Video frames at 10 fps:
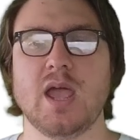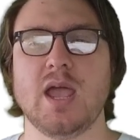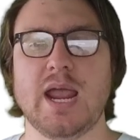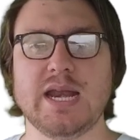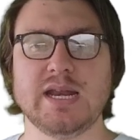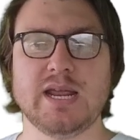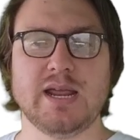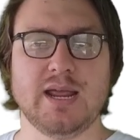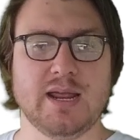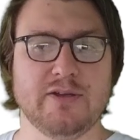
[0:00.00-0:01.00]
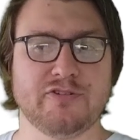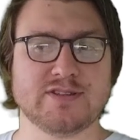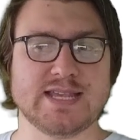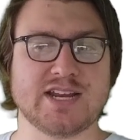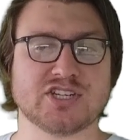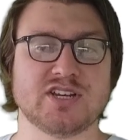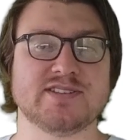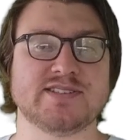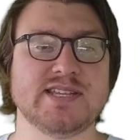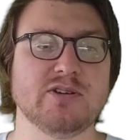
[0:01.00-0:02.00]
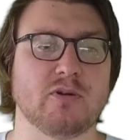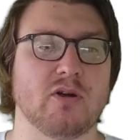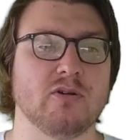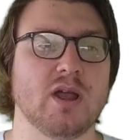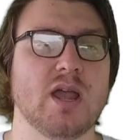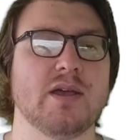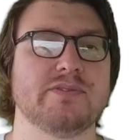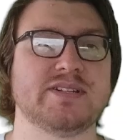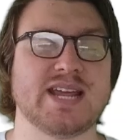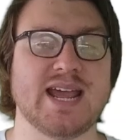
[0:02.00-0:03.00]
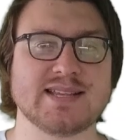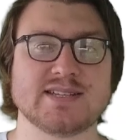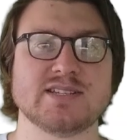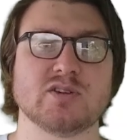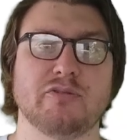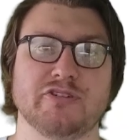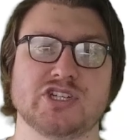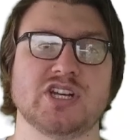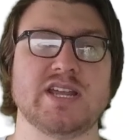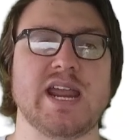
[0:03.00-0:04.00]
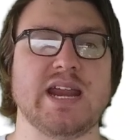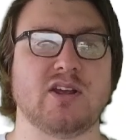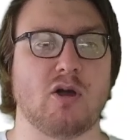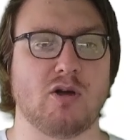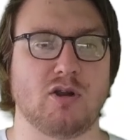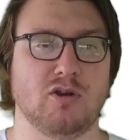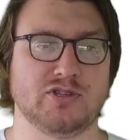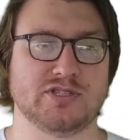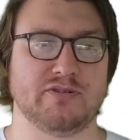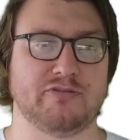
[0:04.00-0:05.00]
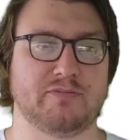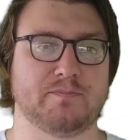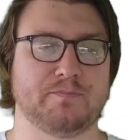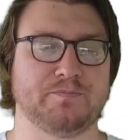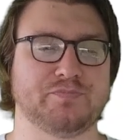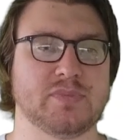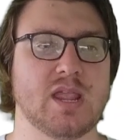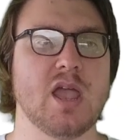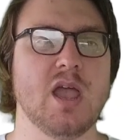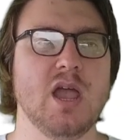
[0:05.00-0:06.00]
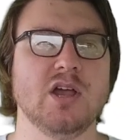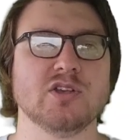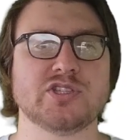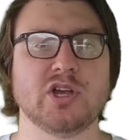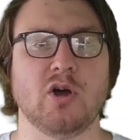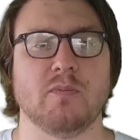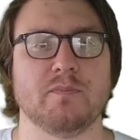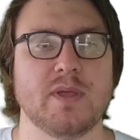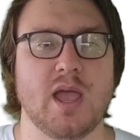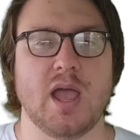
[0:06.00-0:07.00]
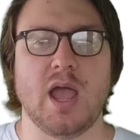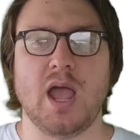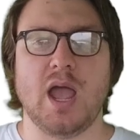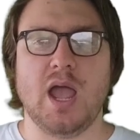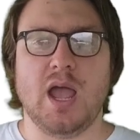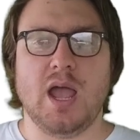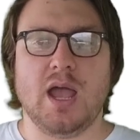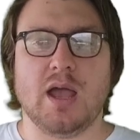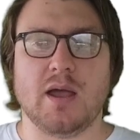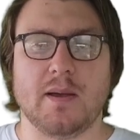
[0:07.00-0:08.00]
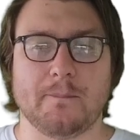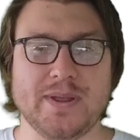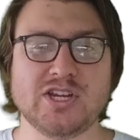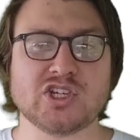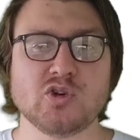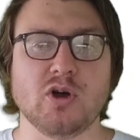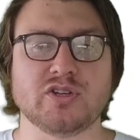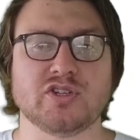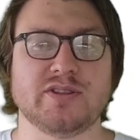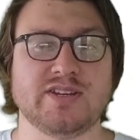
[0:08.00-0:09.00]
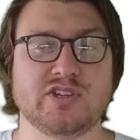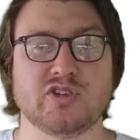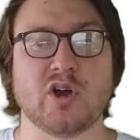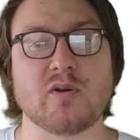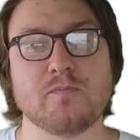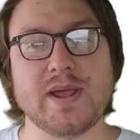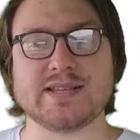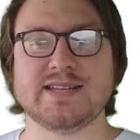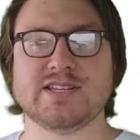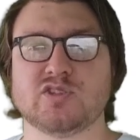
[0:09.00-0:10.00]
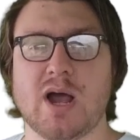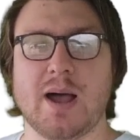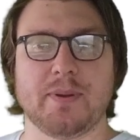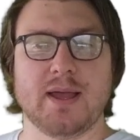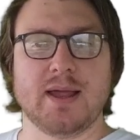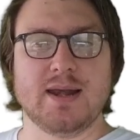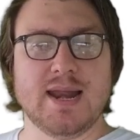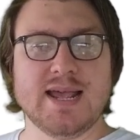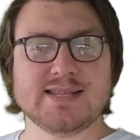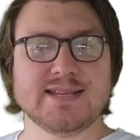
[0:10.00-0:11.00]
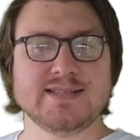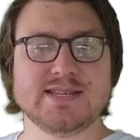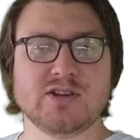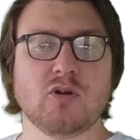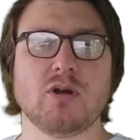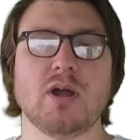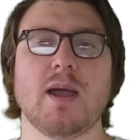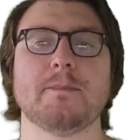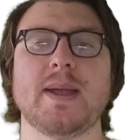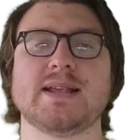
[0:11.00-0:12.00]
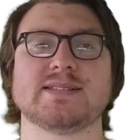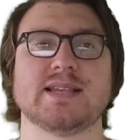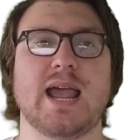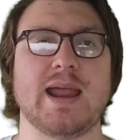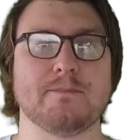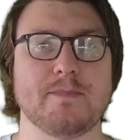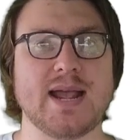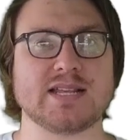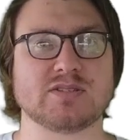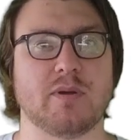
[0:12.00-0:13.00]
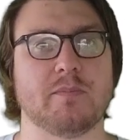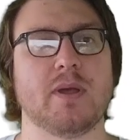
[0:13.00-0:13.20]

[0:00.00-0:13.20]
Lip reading: And if it's actually 0, the test is officially inconclusive. So be sure that you don't mix these two up. Less than 0 makes a maximum.